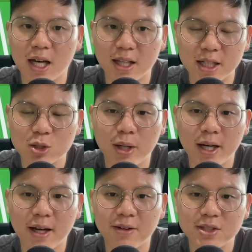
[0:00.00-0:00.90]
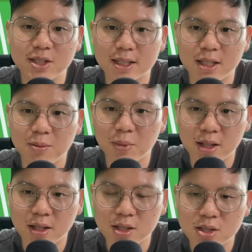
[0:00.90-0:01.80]
and that's why I've started him
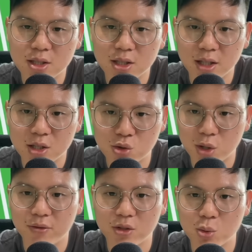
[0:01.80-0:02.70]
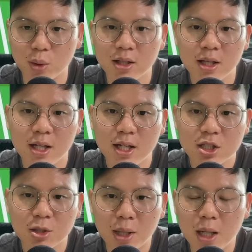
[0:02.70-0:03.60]
in this draft as well.
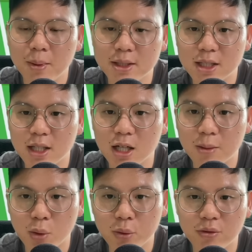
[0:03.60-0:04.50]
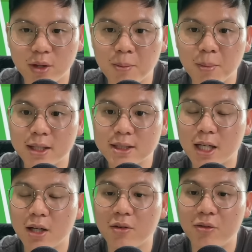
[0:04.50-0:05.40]
So Palmer and Saka, both of them at the
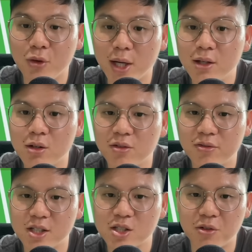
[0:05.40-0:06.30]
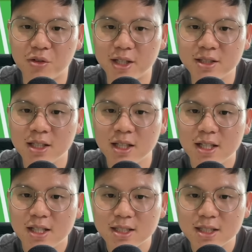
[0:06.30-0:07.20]
start of really good fixture runs.
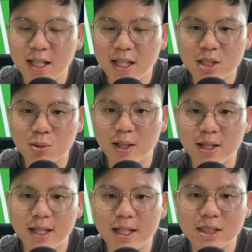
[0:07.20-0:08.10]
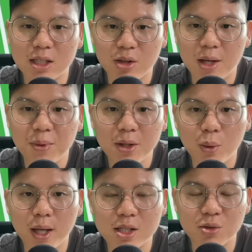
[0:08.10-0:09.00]
Salah as well here, Southampton
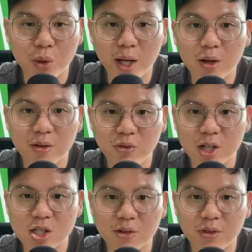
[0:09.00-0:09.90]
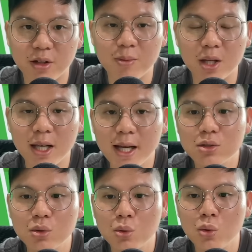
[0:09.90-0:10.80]
away is a really good fixture for him. The
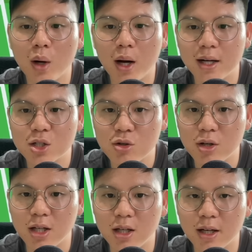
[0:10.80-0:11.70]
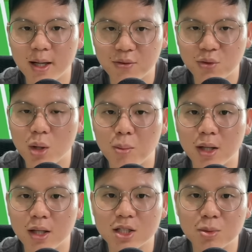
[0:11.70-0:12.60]
next two are tricky, I have to
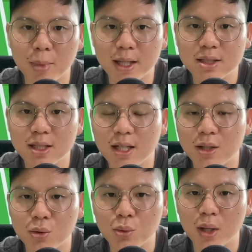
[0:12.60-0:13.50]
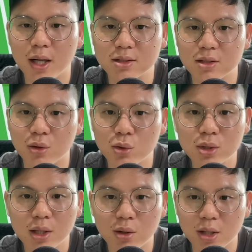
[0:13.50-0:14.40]
admit. It's Man City and Newcastle. Those
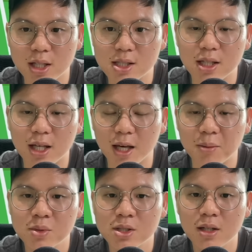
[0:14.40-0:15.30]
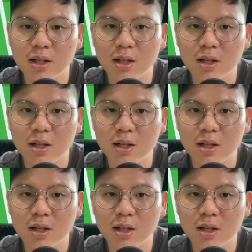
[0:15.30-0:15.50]
are not easy games.